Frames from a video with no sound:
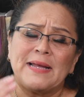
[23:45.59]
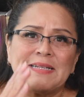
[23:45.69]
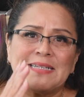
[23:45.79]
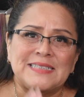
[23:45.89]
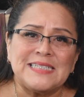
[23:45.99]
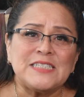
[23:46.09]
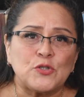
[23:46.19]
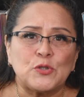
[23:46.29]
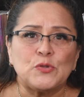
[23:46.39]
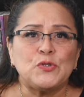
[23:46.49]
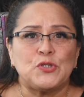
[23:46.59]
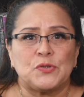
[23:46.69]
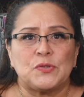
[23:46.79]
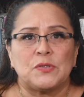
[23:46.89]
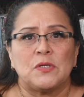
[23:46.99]
the
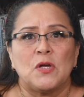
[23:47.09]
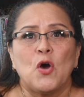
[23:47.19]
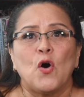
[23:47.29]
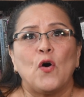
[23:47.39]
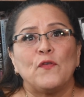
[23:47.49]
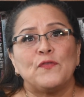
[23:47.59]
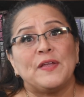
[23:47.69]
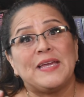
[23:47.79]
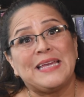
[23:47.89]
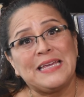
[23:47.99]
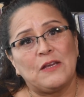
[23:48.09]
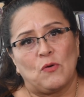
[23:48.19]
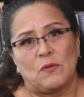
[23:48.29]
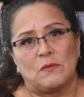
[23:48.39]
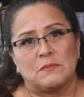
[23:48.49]
dissolution of the
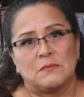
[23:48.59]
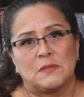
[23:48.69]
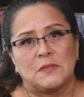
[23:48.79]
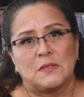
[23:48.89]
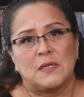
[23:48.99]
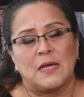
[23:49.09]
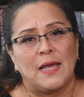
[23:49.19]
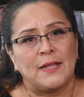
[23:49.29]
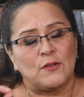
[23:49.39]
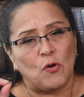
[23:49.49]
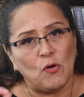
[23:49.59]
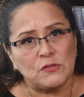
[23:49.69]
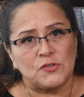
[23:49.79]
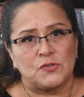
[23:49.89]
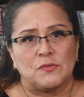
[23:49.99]
ego and
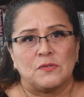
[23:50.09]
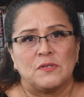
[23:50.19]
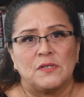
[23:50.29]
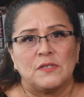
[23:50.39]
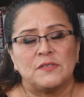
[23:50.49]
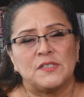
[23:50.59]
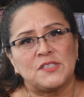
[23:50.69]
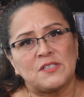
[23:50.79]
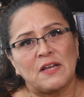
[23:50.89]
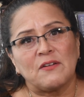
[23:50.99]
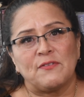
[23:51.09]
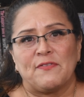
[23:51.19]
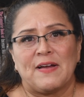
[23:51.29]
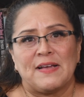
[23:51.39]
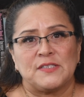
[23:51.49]
also the
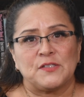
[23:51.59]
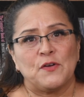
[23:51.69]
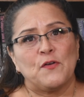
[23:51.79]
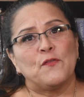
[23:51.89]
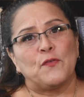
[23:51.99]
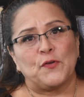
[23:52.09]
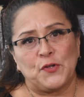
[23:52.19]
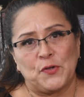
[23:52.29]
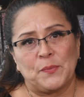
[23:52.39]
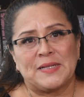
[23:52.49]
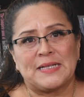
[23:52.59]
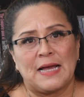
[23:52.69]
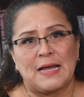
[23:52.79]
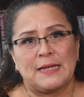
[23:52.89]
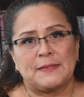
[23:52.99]
sacrifice for
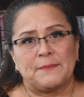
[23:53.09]
humankind.